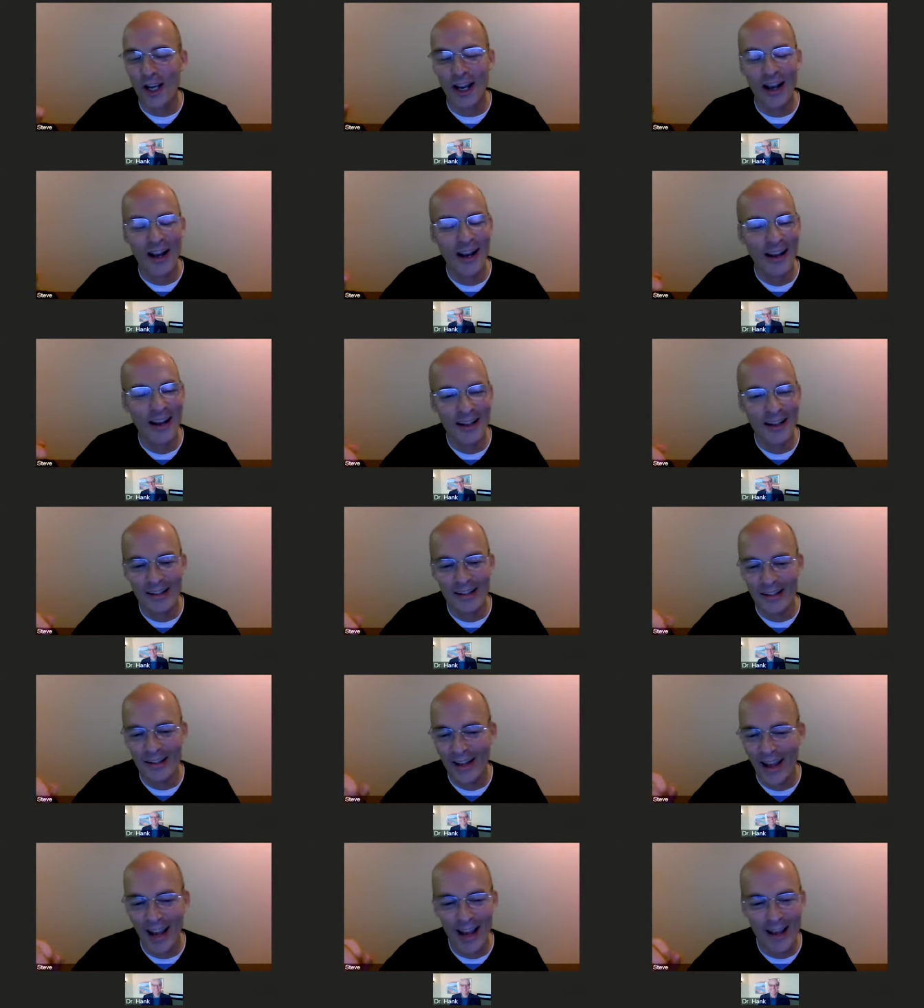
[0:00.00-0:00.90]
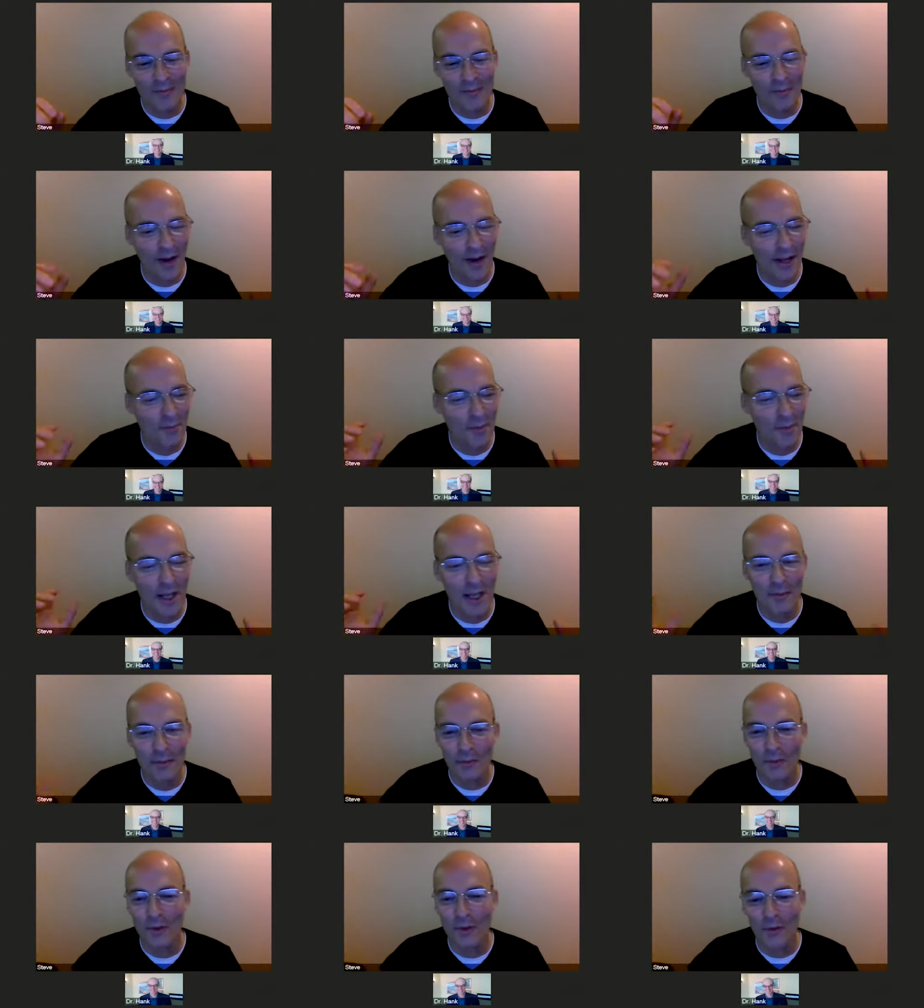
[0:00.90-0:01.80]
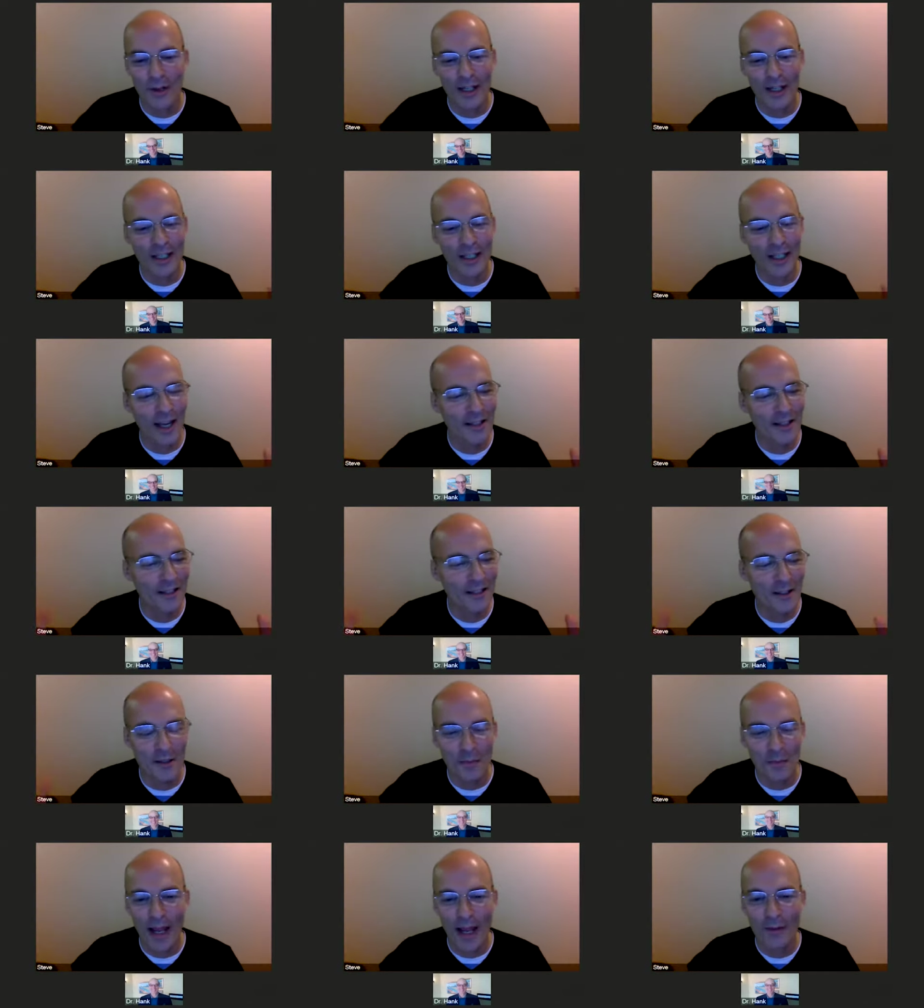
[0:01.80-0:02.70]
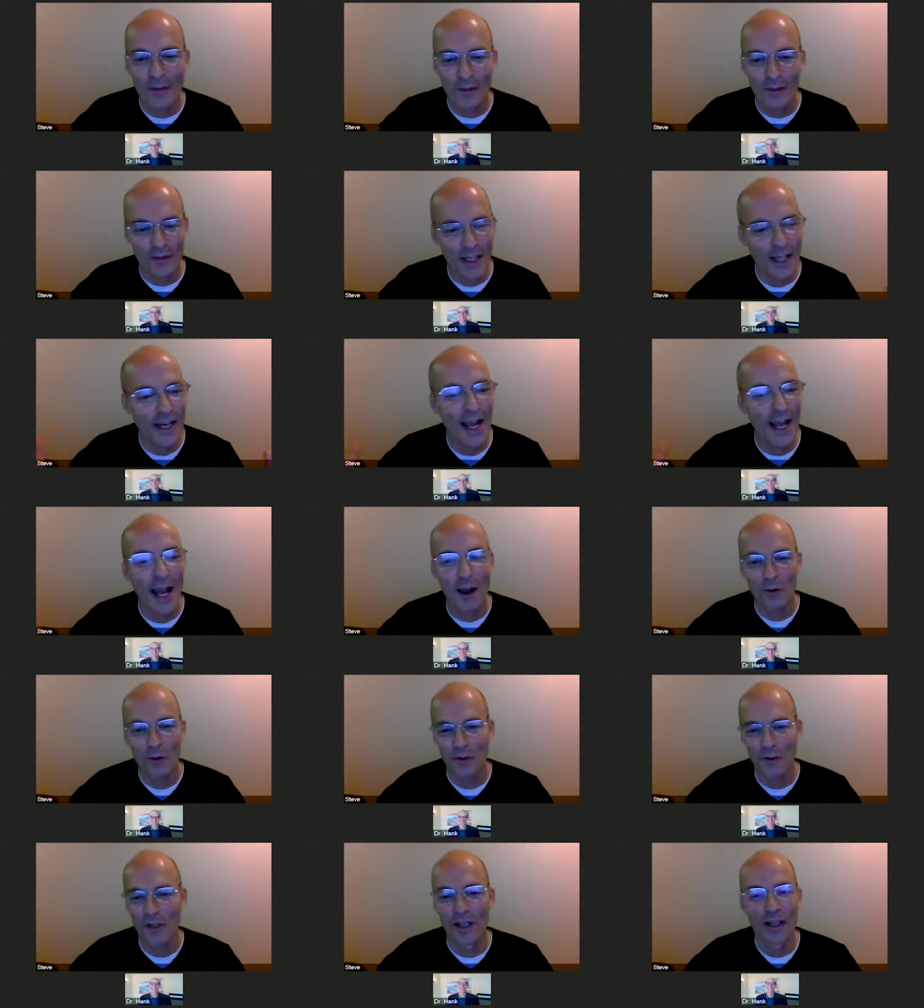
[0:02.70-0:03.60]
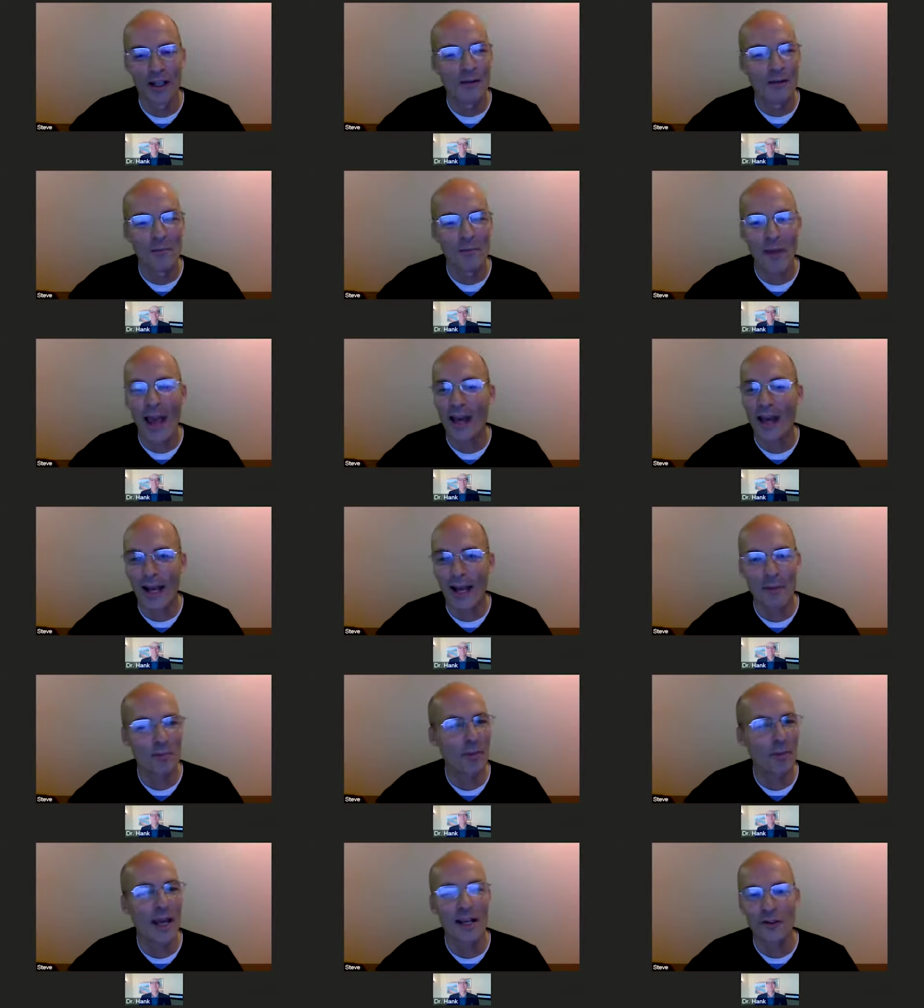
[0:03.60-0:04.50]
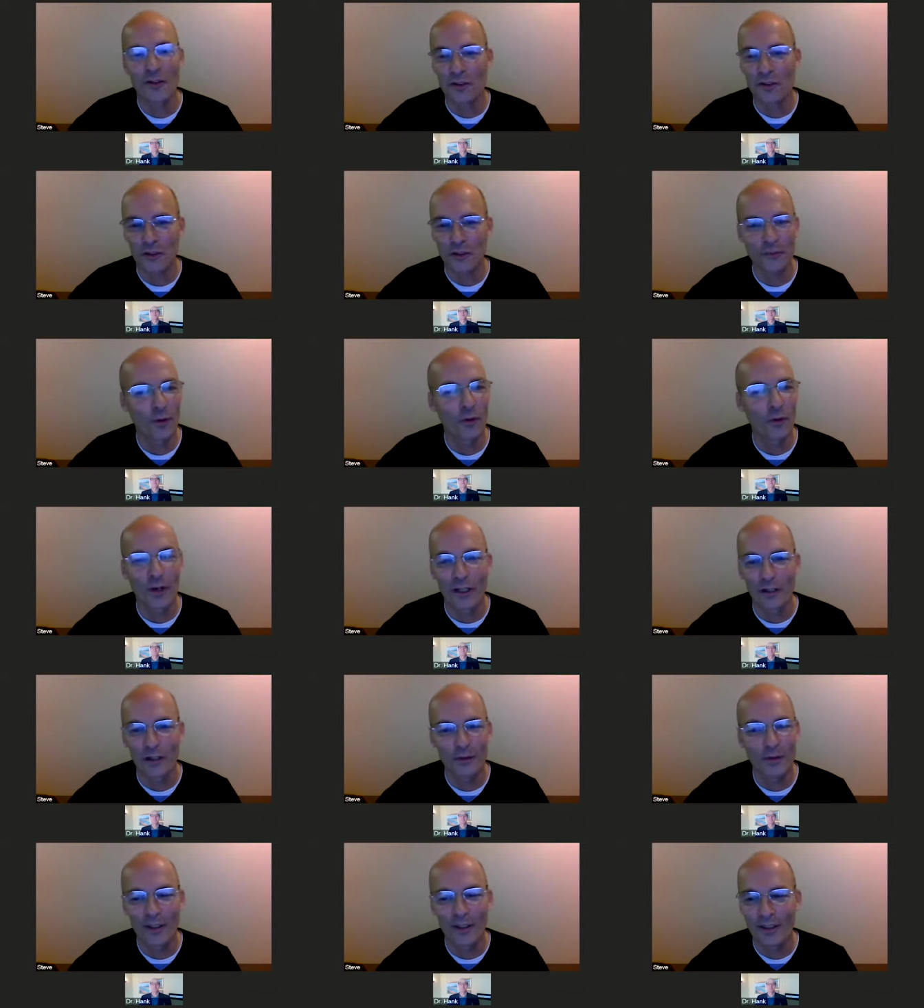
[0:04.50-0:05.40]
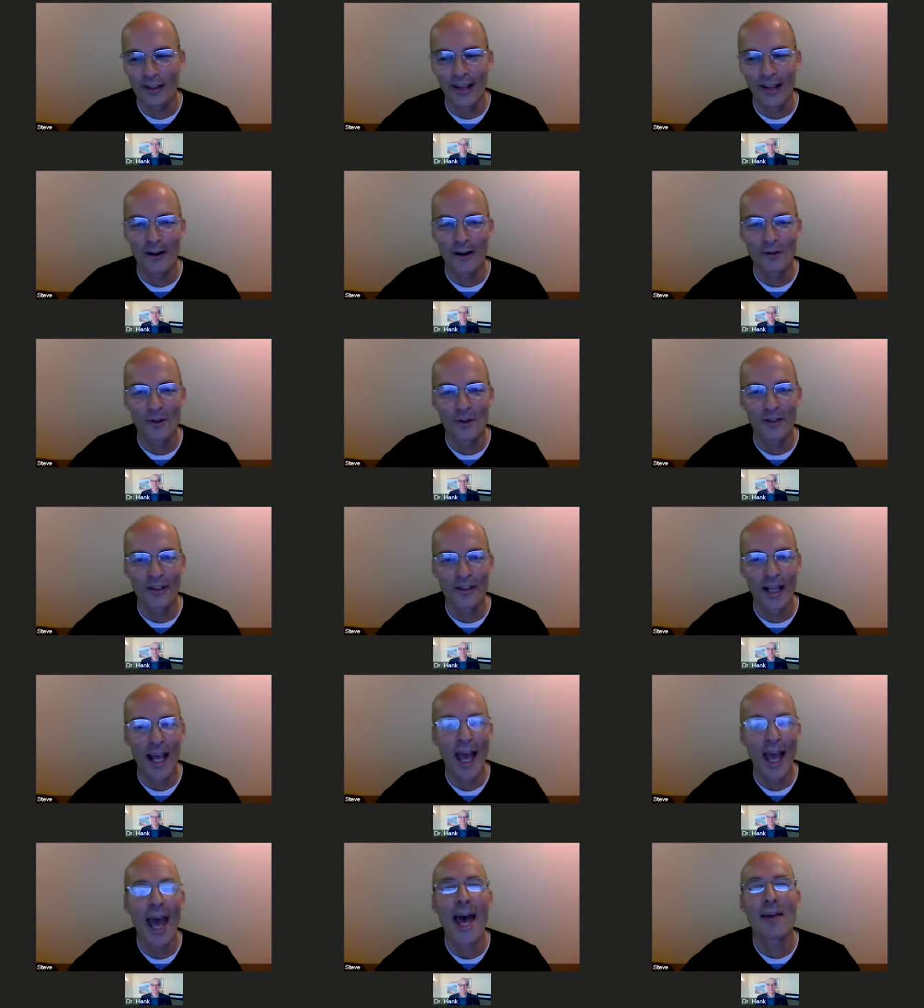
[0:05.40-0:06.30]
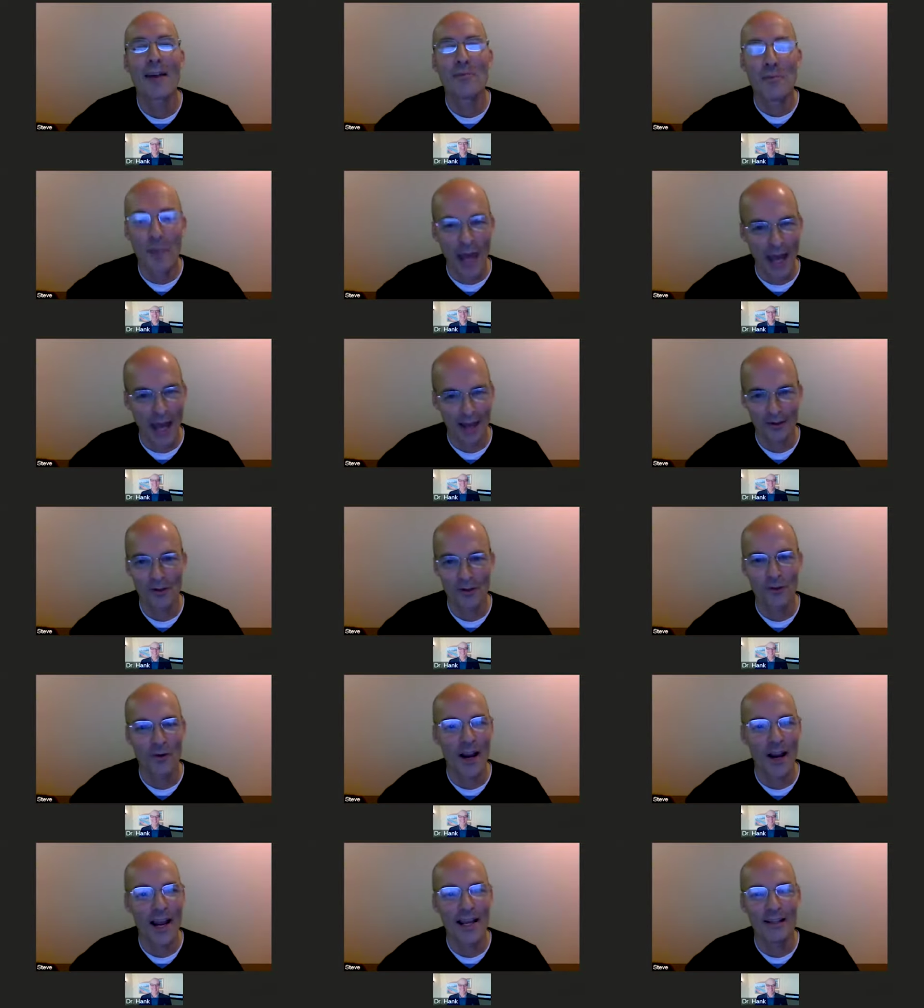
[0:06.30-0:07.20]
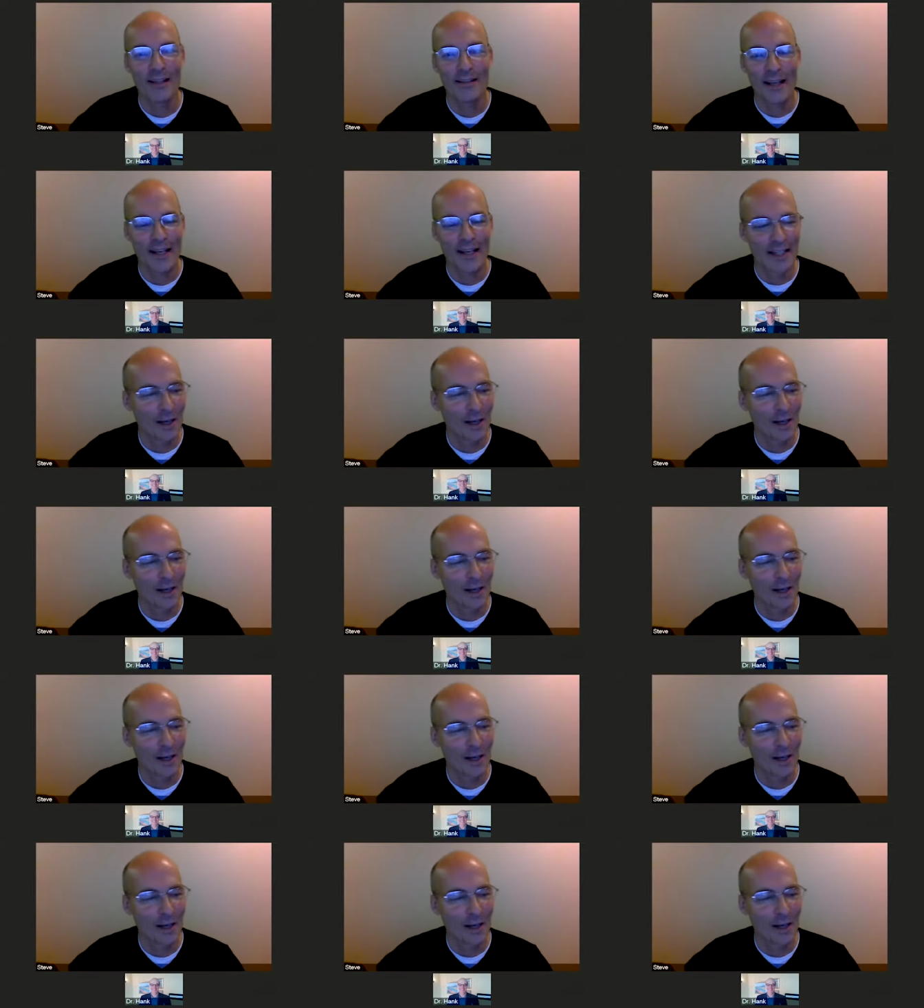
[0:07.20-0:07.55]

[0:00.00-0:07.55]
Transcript: I had my paperwork ready. I did the math. And that house, man, at best is four hundred fifty thousand dollars. At best, right?